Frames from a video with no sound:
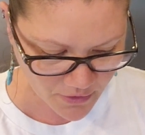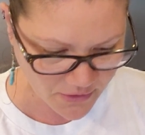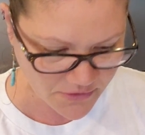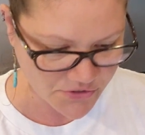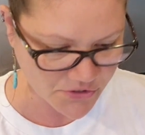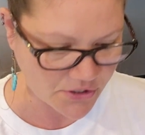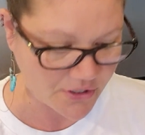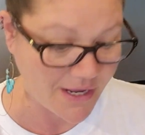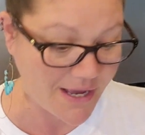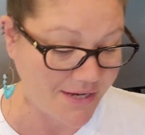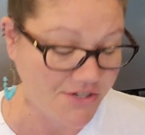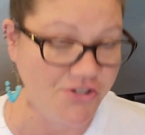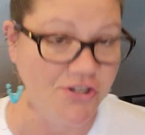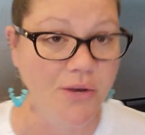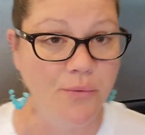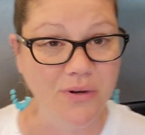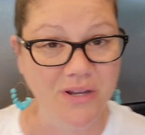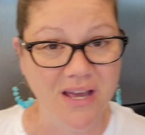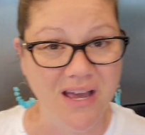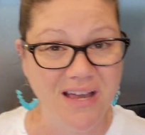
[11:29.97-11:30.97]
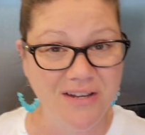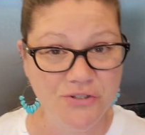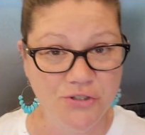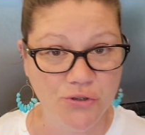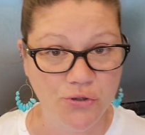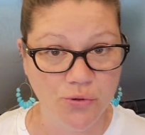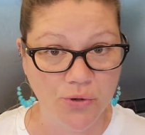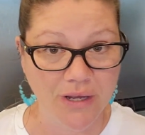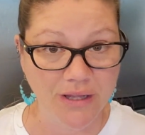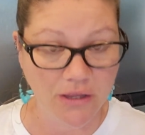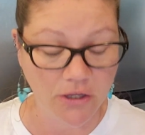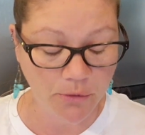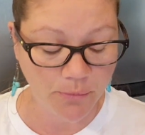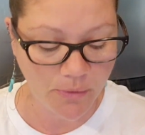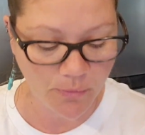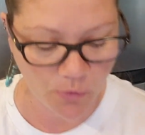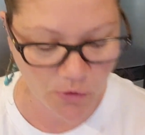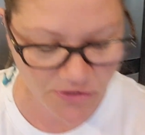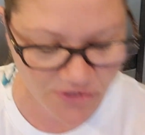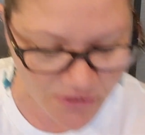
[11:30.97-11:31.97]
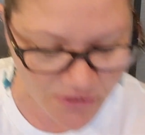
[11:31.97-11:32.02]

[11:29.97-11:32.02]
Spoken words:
That's good. Actually, I would do a little bit more